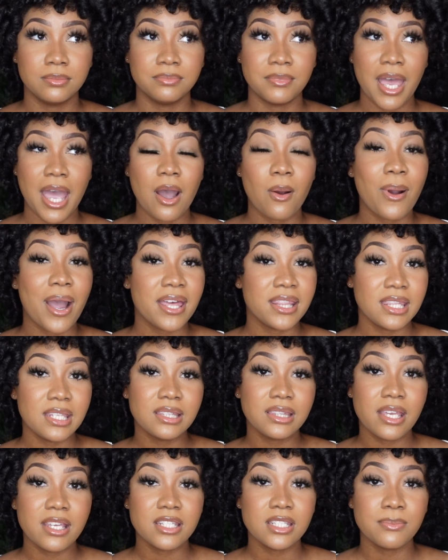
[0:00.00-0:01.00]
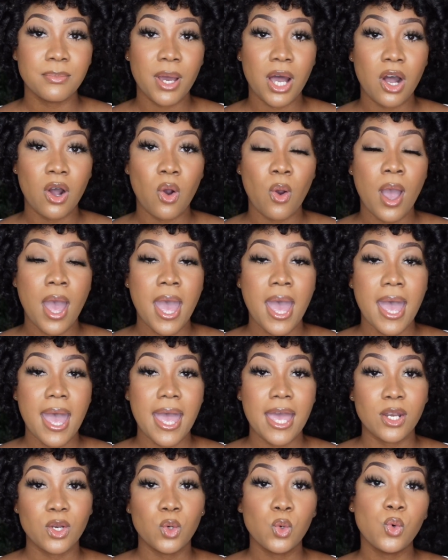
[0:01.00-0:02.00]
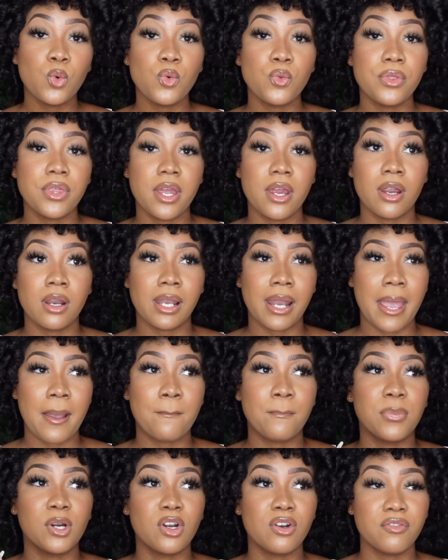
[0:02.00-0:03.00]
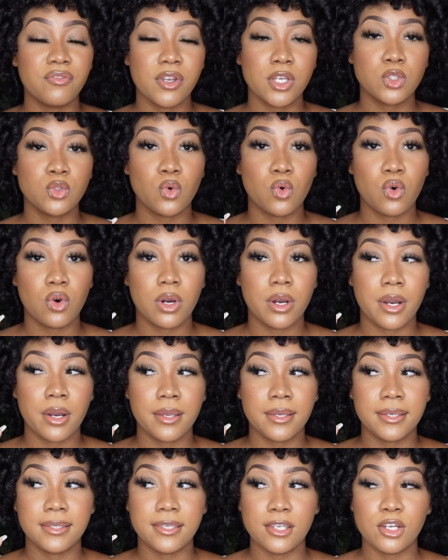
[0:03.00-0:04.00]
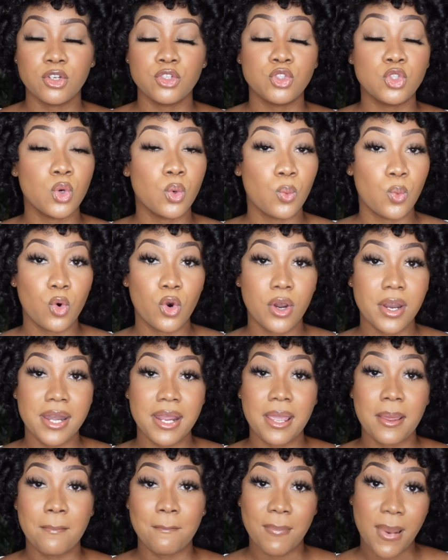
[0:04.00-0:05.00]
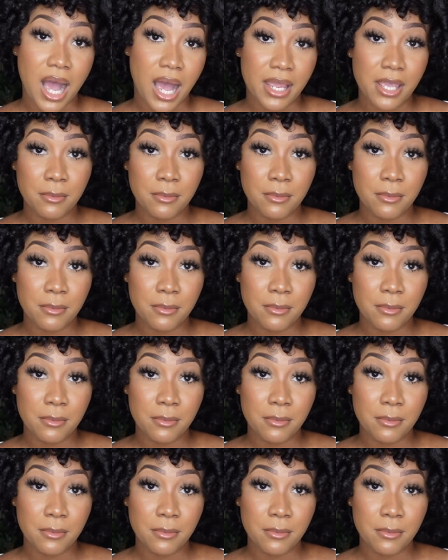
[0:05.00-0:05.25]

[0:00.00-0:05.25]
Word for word: how I think they smell and who they're like perfect or geared toward, in my